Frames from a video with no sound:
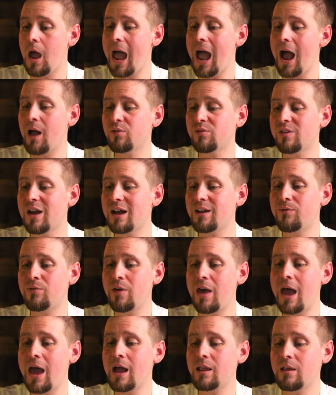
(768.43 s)
outside of
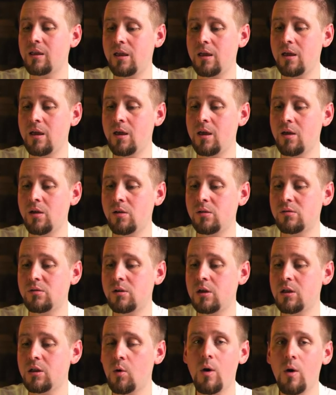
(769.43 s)
that is,
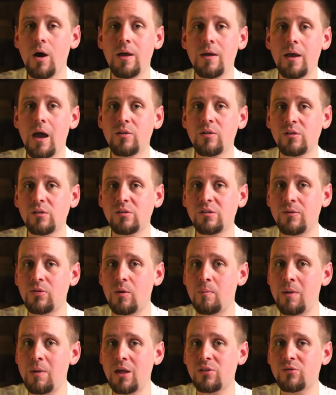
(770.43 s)
you know what, I was gonna save the
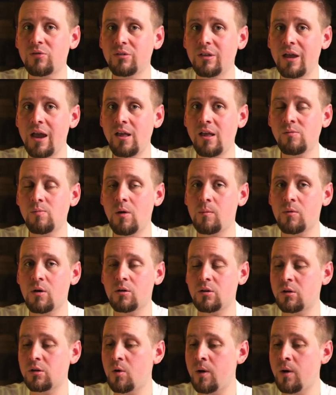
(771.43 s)
best for last, but I'm
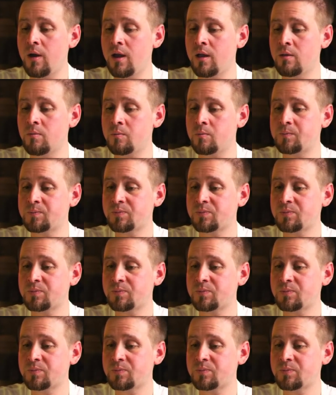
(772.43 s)
gonna go ahead